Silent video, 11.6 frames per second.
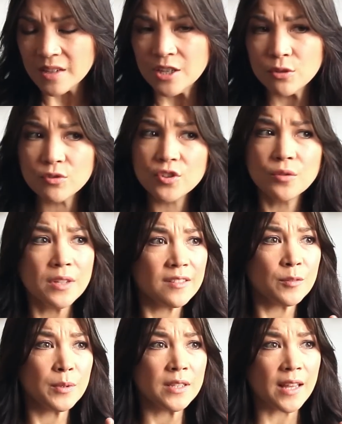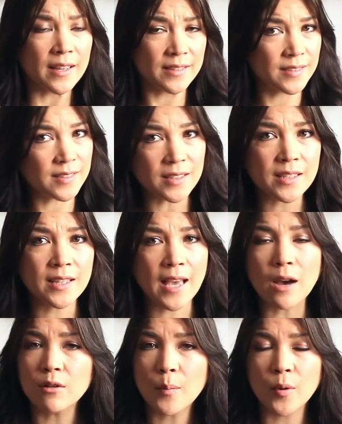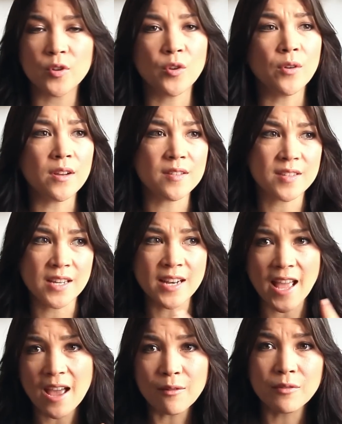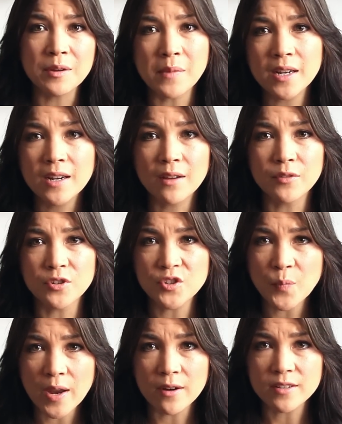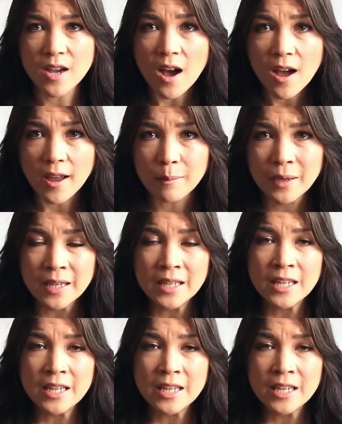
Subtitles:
you do need to be like seeking out opportunities in every minute of your spare time